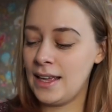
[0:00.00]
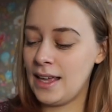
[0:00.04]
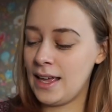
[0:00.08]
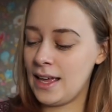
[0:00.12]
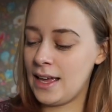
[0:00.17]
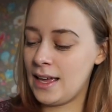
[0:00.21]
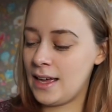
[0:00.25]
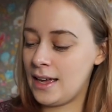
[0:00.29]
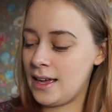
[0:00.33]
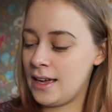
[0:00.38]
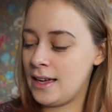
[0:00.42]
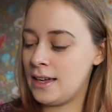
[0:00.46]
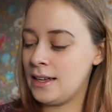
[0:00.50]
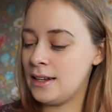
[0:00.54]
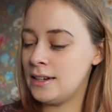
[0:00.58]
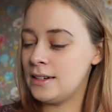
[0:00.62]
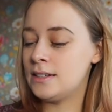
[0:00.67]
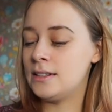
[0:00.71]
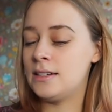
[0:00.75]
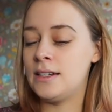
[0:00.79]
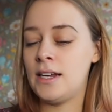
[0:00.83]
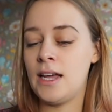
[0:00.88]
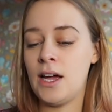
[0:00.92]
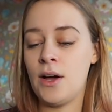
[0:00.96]
and
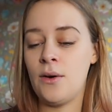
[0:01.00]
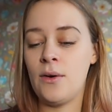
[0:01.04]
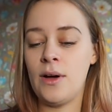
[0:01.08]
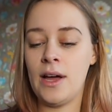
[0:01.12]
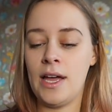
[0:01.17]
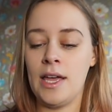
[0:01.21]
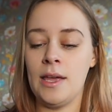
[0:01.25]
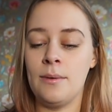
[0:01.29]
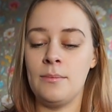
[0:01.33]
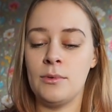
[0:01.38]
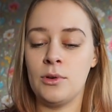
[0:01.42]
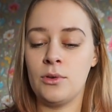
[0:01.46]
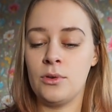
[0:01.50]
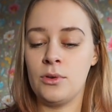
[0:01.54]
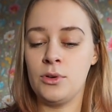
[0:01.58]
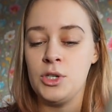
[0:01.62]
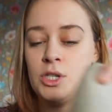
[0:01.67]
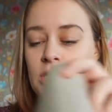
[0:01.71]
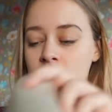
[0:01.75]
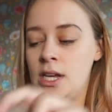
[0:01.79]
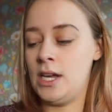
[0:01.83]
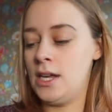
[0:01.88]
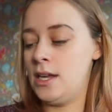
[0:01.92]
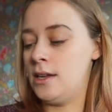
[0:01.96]
now I am
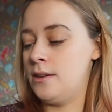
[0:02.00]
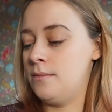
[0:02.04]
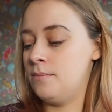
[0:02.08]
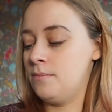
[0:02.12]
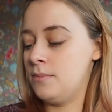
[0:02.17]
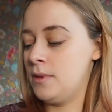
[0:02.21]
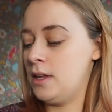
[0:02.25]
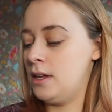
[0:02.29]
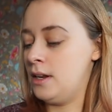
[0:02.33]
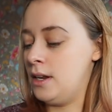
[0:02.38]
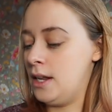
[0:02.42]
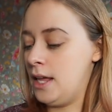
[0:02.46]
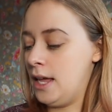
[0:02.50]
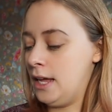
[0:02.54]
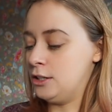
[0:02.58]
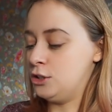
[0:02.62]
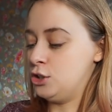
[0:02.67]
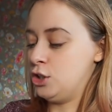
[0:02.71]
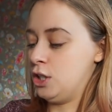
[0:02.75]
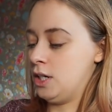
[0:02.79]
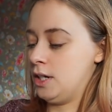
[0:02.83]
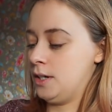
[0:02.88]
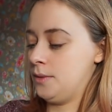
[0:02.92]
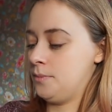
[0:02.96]
crocheting and
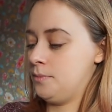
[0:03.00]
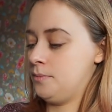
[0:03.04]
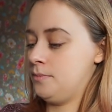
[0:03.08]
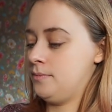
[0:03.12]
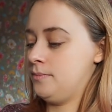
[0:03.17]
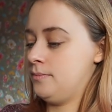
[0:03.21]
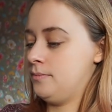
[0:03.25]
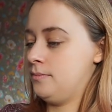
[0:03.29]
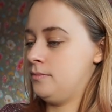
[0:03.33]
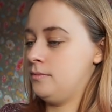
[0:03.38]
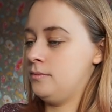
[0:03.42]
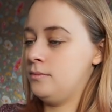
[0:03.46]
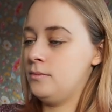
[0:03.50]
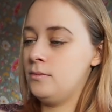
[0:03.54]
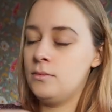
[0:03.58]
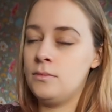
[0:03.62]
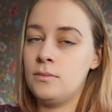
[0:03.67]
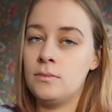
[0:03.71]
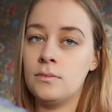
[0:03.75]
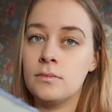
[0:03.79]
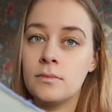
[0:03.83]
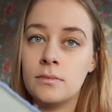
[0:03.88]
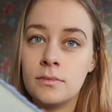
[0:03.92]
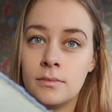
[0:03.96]
edging
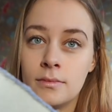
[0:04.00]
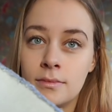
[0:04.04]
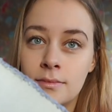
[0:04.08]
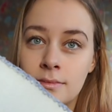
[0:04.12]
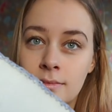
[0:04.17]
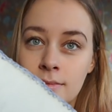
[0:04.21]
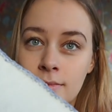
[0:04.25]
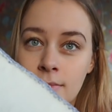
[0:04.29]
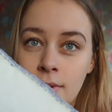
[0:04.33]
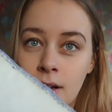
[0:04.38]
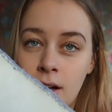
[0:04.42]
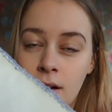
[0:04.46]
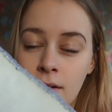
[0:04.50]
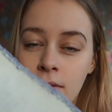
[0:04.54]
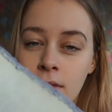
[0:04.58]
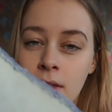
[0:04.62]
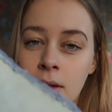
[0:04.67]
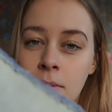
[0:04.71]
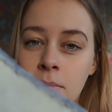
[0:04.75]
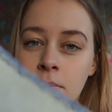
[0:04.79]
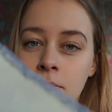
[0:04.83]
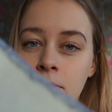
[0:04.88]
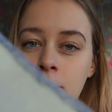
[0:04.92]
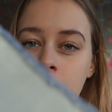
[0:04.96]
on
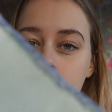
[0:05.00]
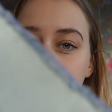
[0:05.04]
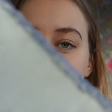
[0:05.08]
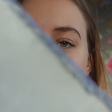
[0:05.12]
them.